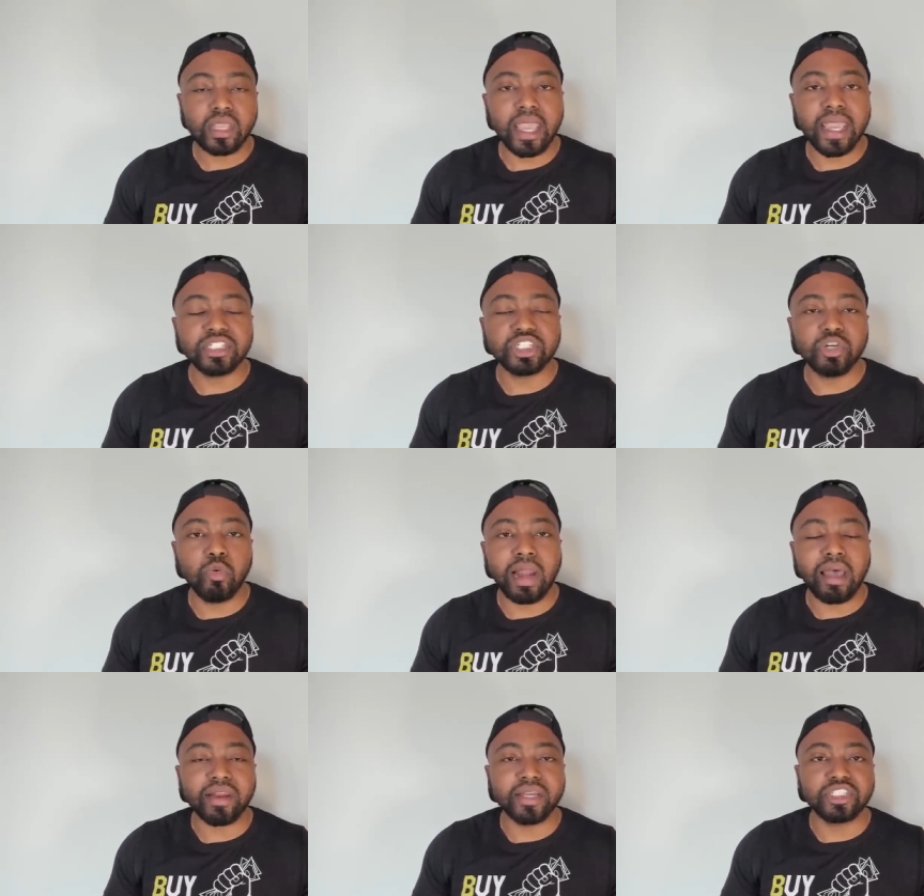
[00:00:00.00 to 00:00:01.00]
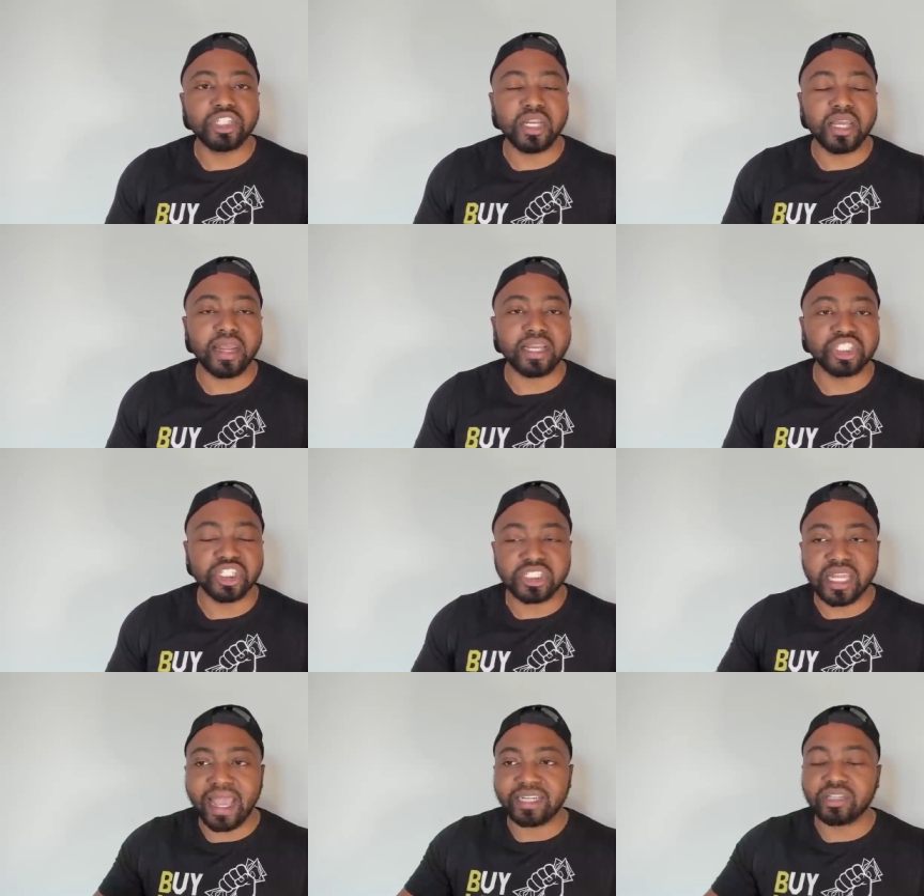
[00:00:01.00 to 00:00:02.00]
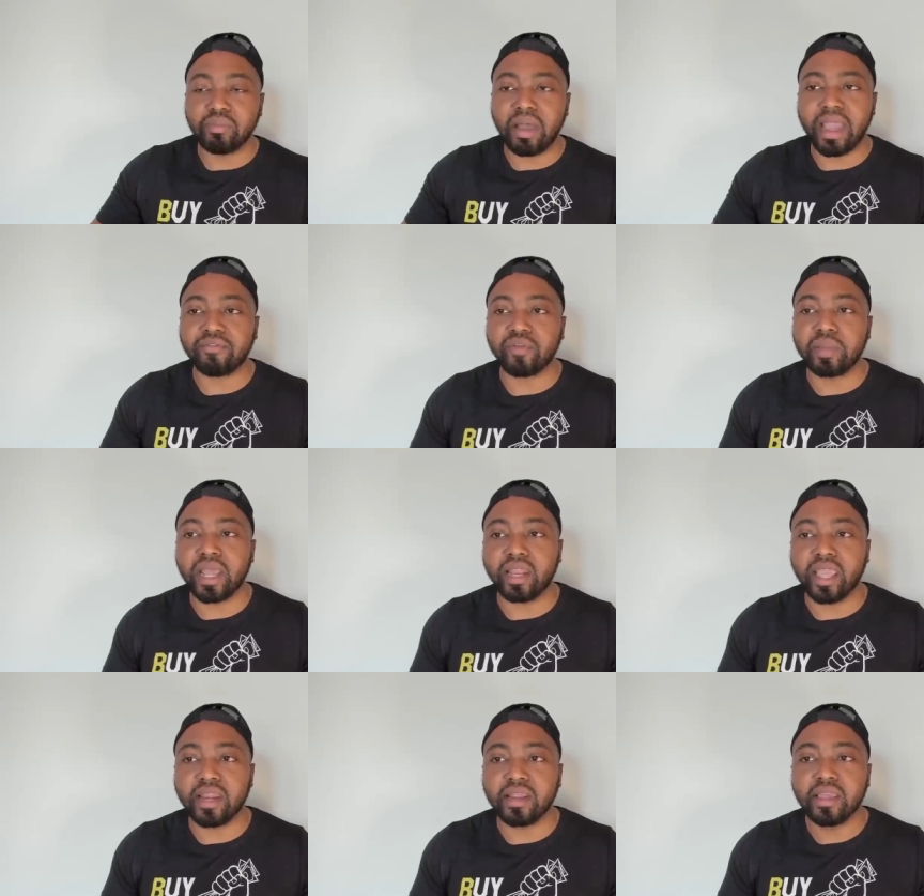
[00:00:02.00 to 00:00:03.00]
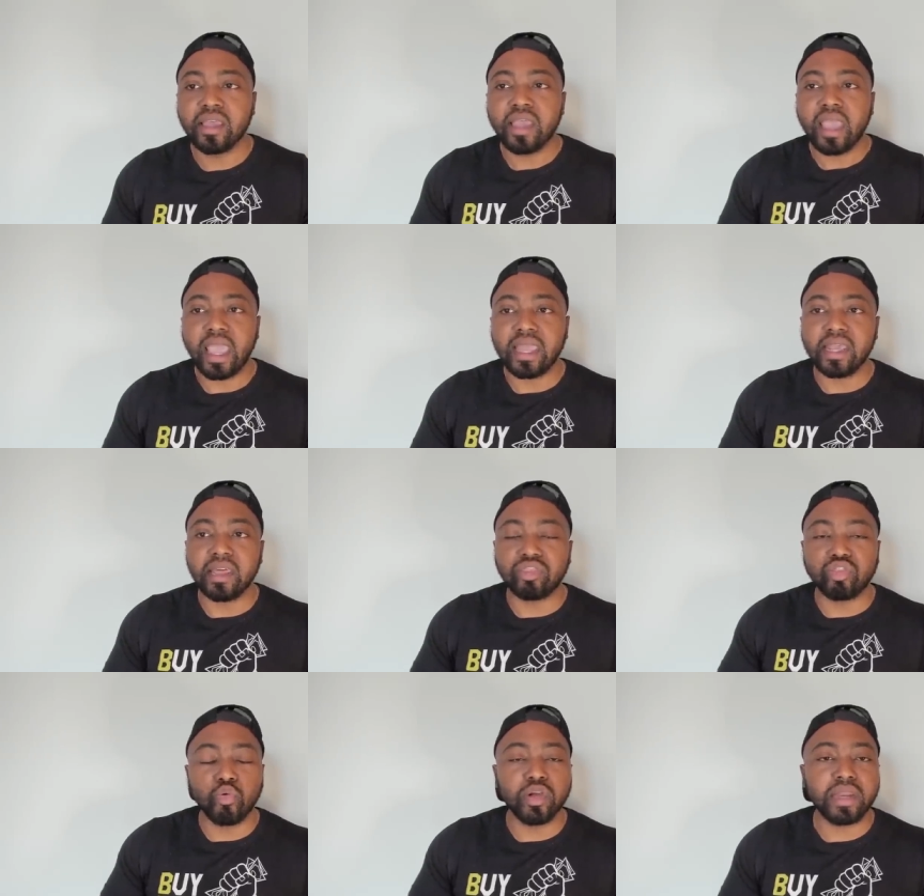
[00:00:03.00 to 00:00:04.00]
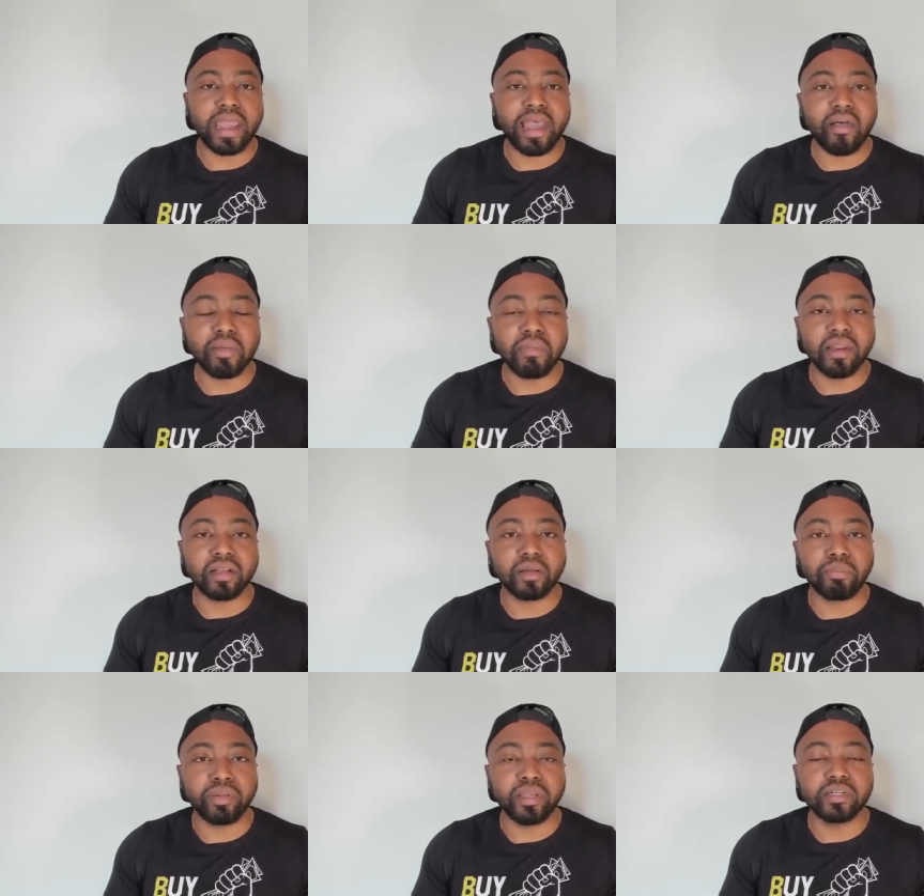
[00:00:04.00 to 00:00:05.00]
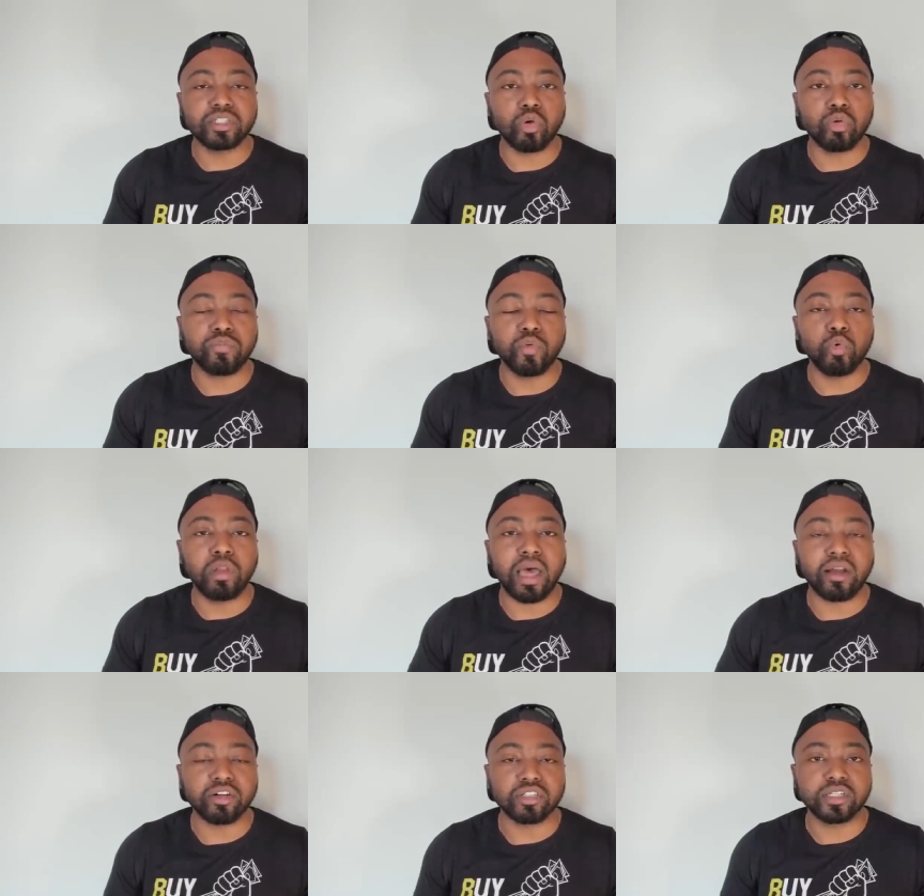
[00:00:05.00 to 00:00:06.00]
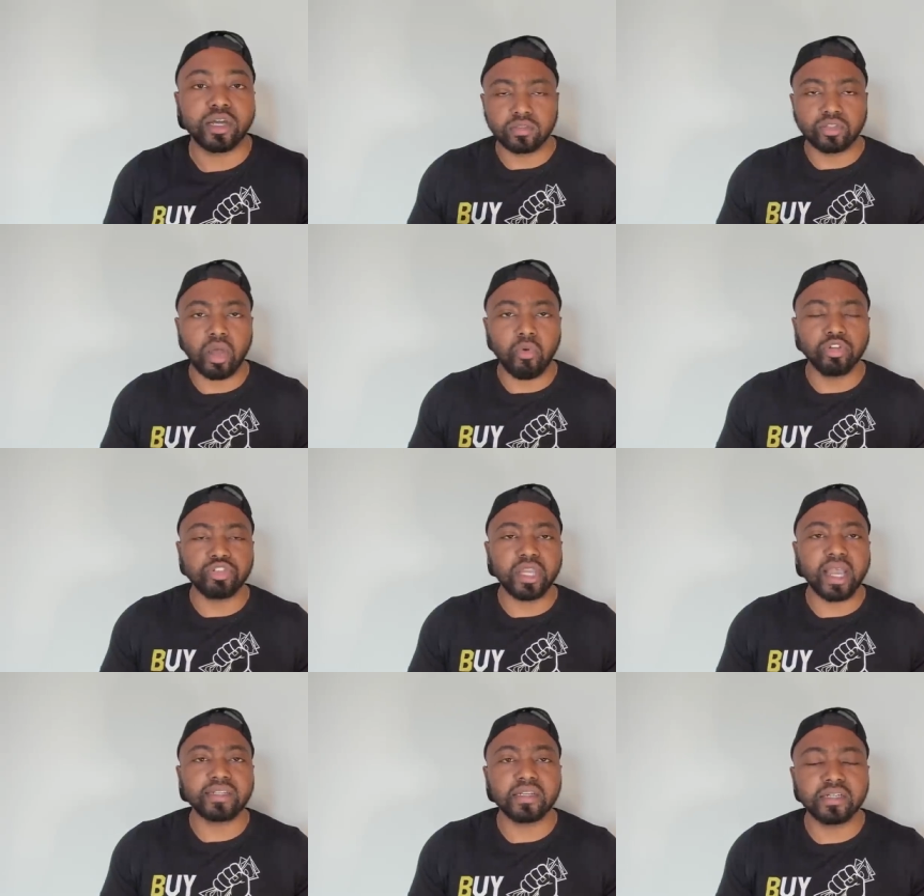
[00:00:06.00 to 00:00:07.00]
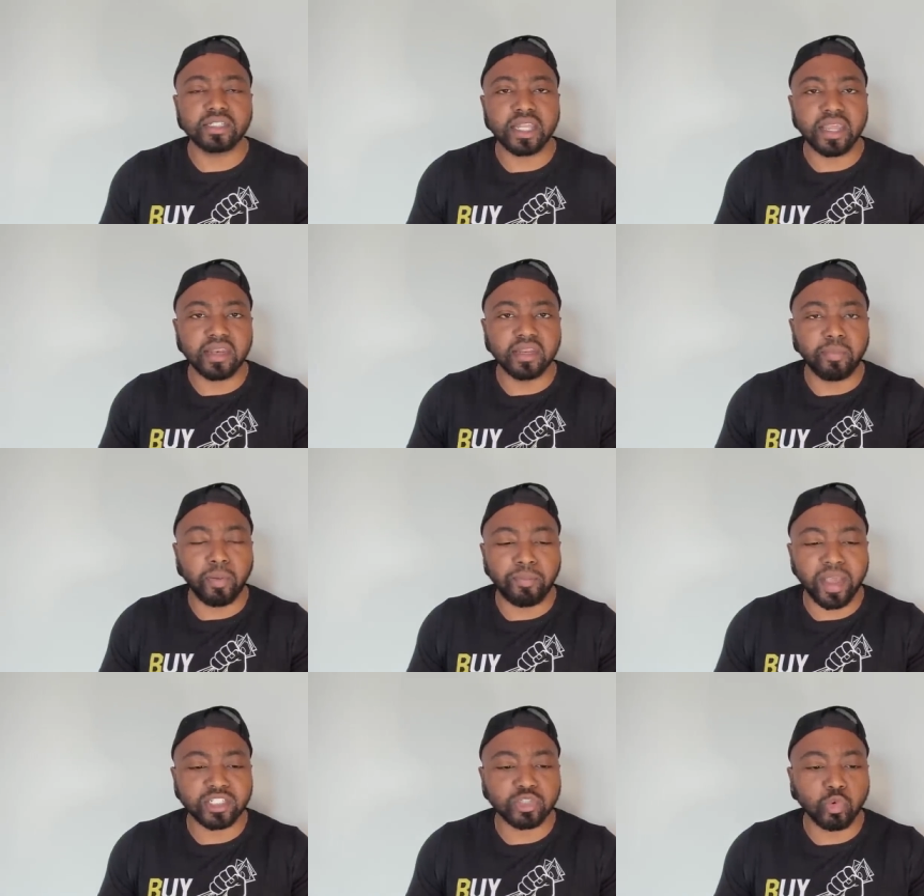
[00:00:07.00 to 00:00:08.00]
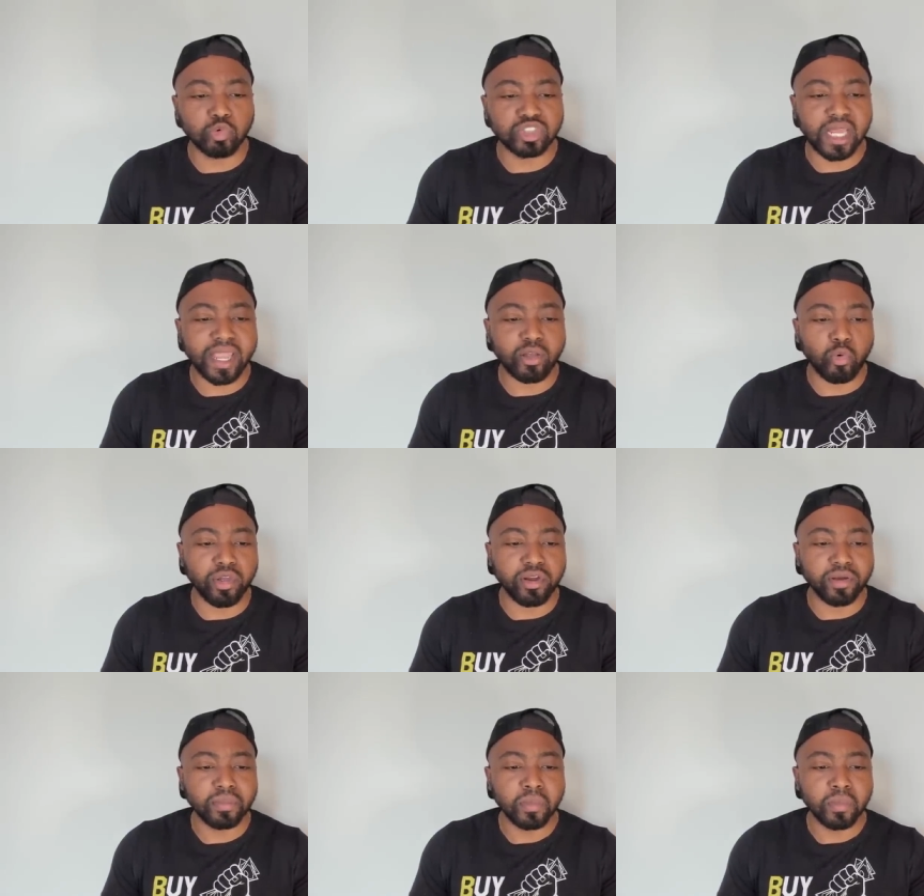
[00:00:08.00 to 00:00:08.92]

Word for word: And she went out there and she did that. She snatched the mic from that lady and then threw it down and made a complete and total fool out of herself. So I want you guys to understand the perpetual cycle here,